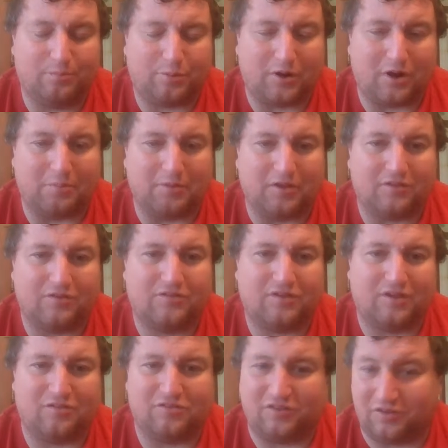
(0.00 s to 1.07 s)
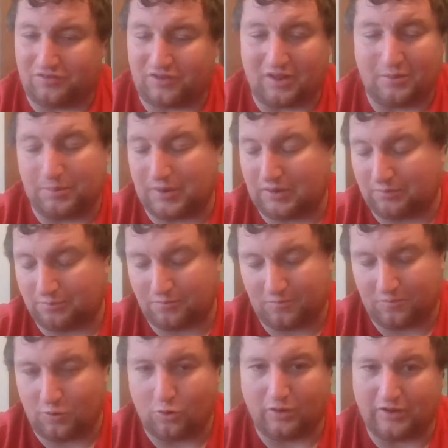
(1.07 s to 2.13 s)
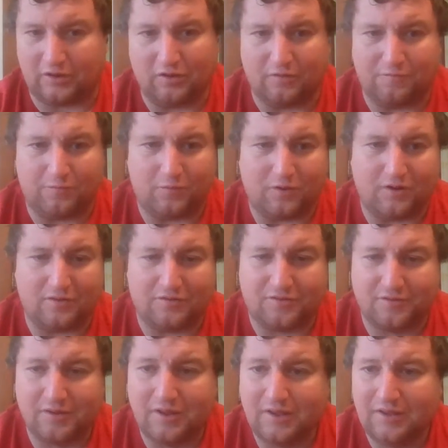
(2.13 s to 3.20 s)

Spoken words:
promise, and she's going to be really good for us.